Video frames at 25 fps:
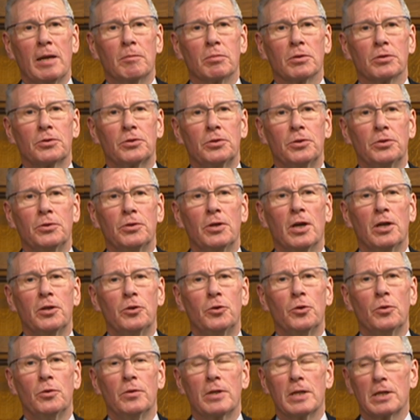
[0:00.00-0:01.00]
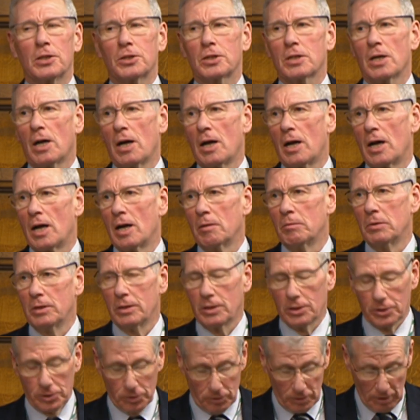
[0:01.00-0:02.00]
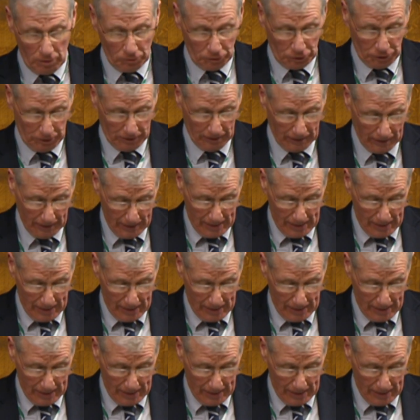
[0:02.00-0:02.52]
able to do this harm and destruction.